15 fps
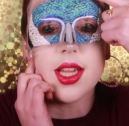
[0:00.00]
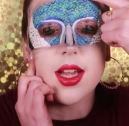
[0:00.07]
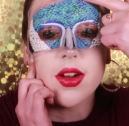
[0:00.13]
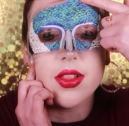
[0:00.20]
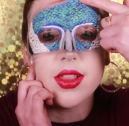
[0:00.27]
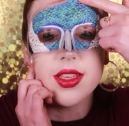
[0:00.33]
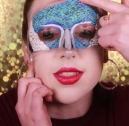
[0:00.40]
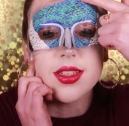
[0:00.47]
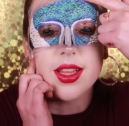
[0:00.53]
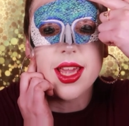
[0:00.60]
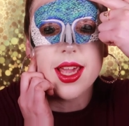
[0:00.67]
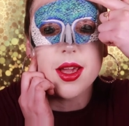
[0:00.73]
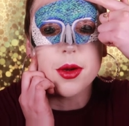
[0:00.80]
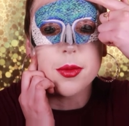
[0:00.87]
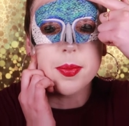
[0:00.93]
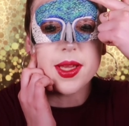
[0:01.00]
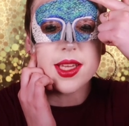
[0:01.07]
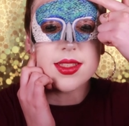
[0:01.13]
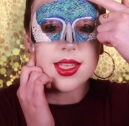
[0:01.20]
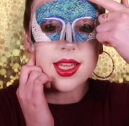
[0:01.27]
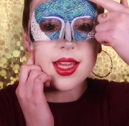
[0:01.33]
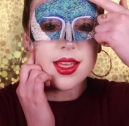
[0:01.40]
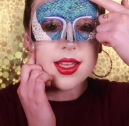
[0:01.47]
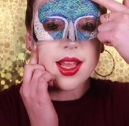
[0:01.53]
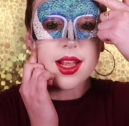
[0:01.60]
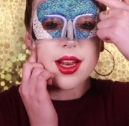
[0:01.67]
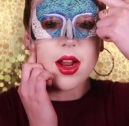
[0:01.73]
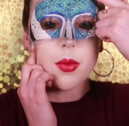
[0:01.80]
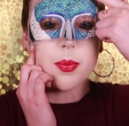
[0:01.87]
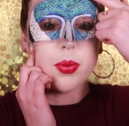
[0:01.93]
our little hair piece in,
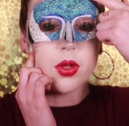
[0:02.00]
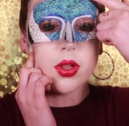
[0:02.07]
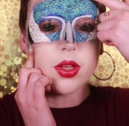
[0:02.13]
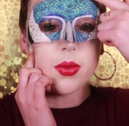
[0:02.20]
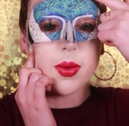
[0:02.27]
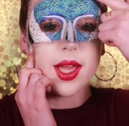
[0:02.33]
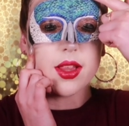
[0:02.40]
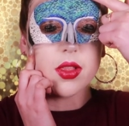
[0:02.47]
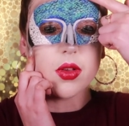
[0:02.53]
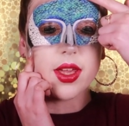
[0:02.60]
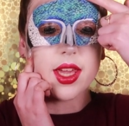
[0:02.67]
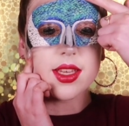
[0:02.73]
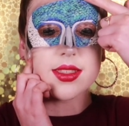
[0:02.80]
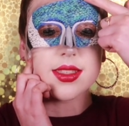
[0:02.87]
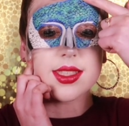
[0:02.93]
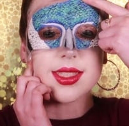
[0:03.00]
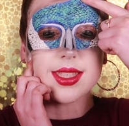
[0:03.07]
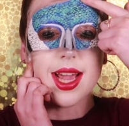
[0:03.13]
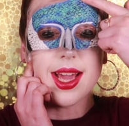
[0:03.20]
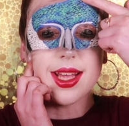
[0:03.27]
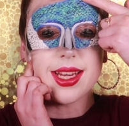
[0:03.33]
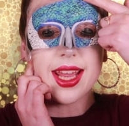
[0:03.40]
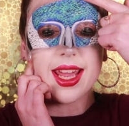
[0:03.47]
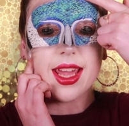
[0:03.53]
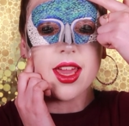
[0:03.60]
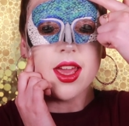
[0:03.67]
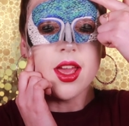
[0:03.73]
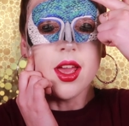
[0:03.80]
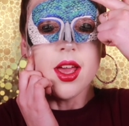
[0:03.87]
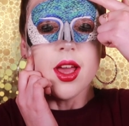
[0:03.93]
and our pull away looking
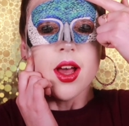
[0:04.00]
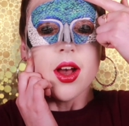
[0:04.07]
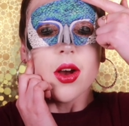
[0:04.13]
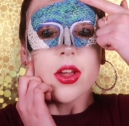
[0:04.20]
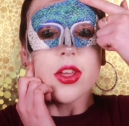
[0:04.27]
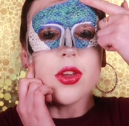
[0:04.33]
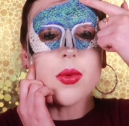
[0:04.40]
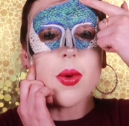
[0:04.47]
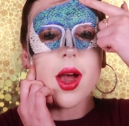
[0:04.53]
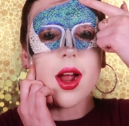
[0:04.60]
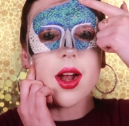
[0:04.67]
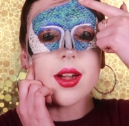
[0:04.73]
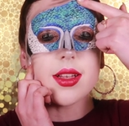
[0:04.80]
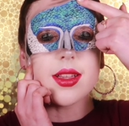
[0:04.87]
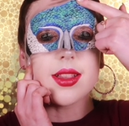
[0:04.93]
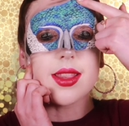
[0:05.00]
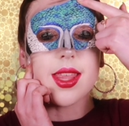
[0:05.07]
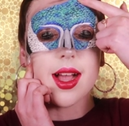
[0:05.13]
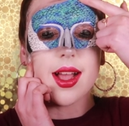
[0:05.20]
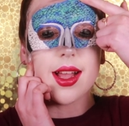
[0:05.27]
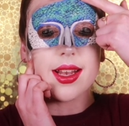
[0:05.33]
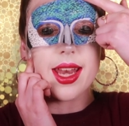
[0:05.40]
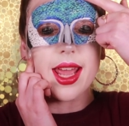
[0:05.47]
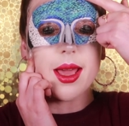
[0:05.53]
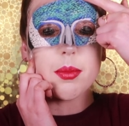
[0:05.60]
stunning, you are done.